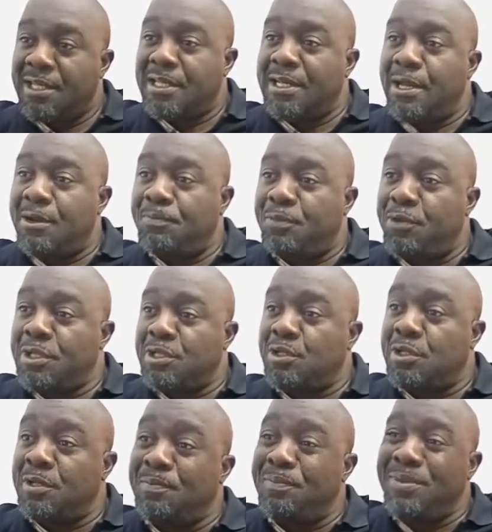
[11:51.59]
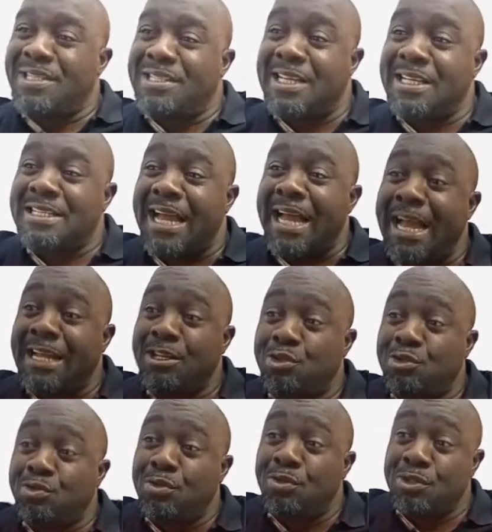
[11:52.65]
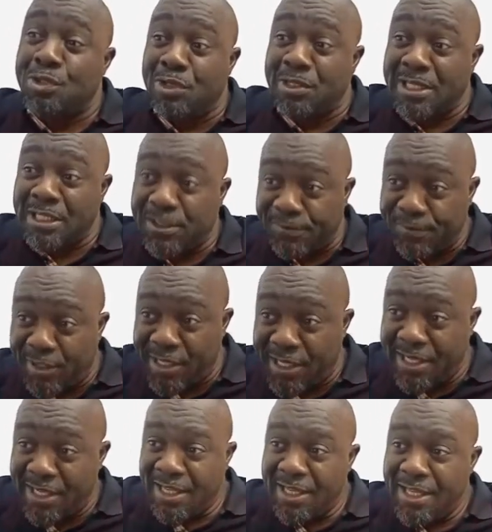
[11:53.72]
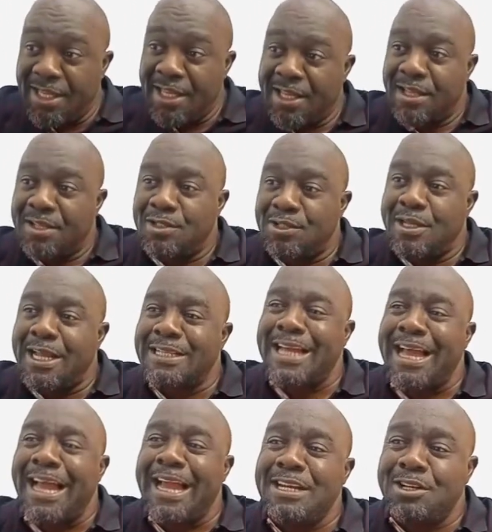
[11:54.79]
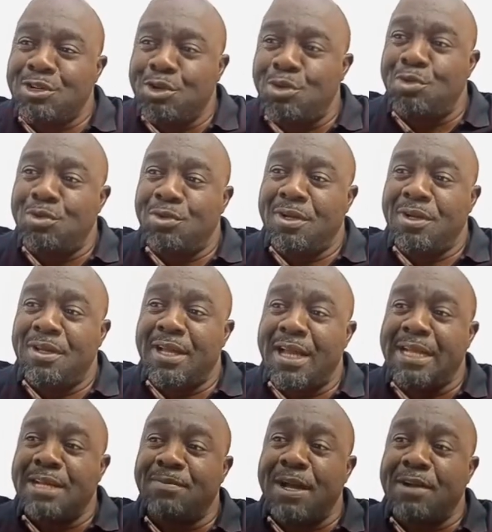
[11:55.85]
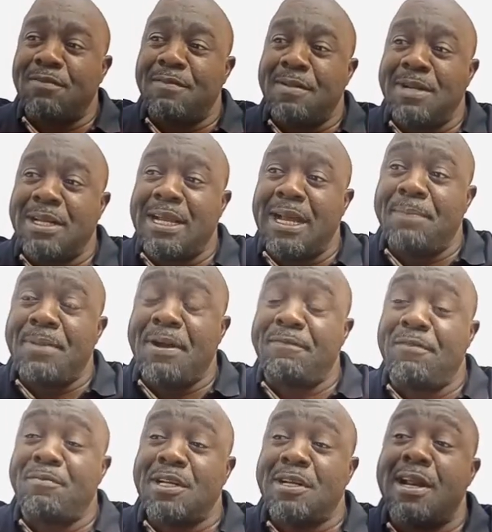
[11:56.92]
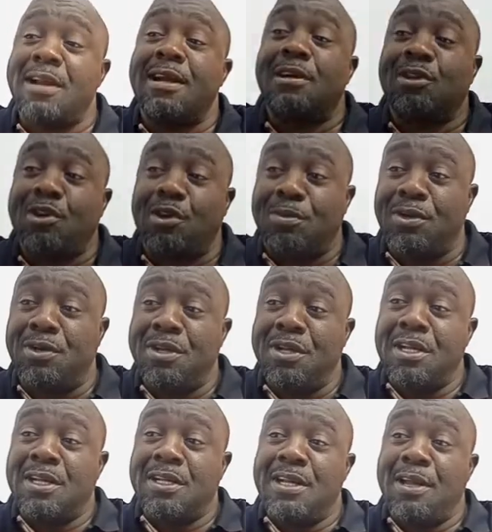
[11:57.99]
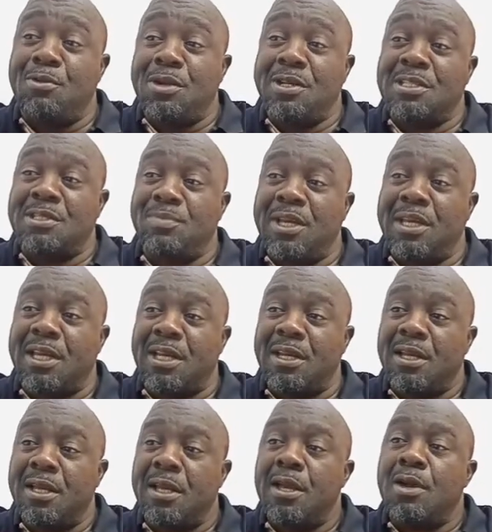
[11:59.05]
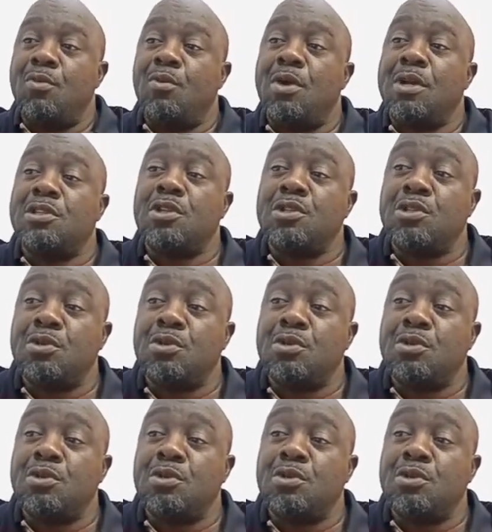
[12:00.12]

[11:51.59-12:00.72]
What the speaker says: that will point to the business I do successfully, so that I know at the back of my mind that apart from the naira common that one is making, one is also